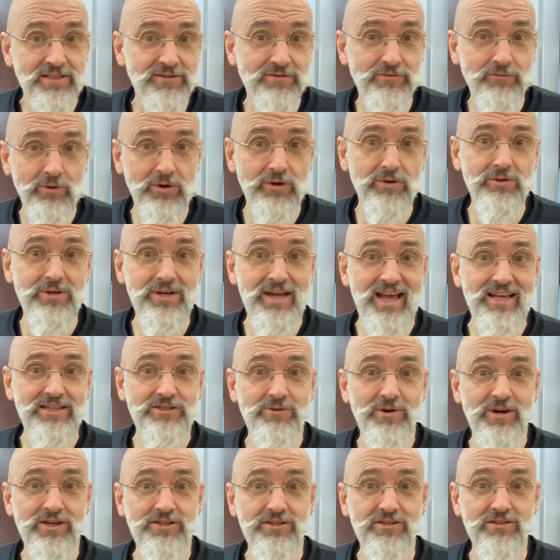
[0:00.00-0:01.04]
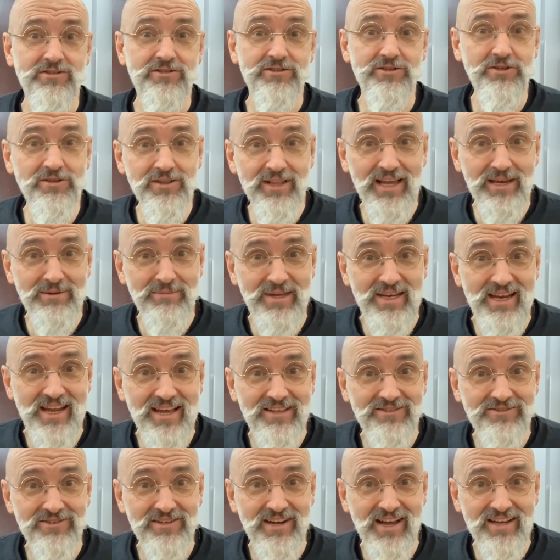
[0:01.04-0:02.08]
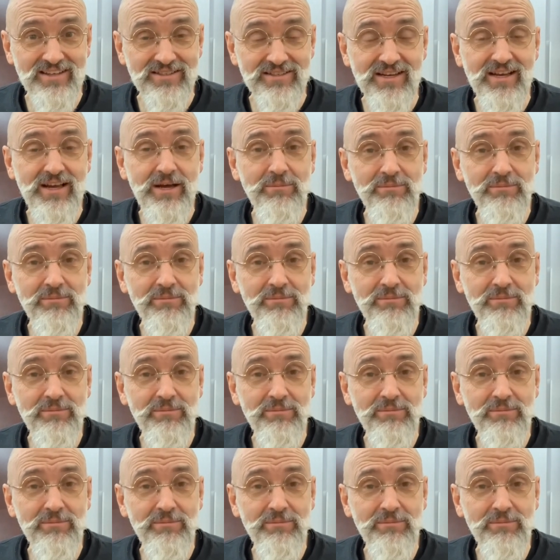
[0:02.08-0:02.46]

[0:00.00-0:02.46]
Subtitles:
frequently asked questions you'd like me to answer next,